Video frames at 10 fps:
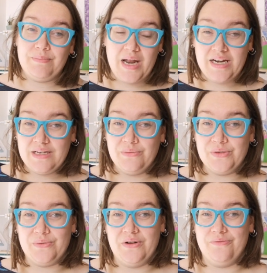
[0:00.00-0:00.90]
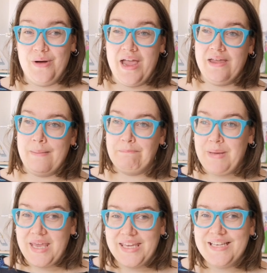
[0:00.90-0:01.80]
Planning was one of my
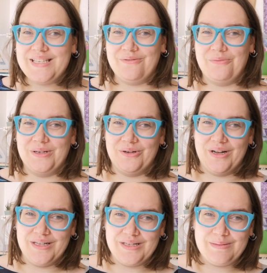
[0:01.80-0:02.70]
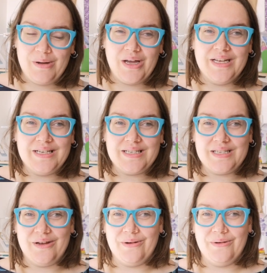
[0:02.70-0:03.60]
P's for when you're uninspired,
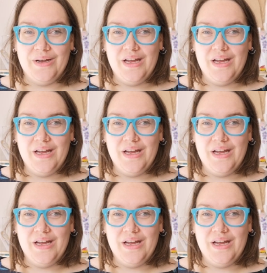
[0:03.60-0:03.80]
so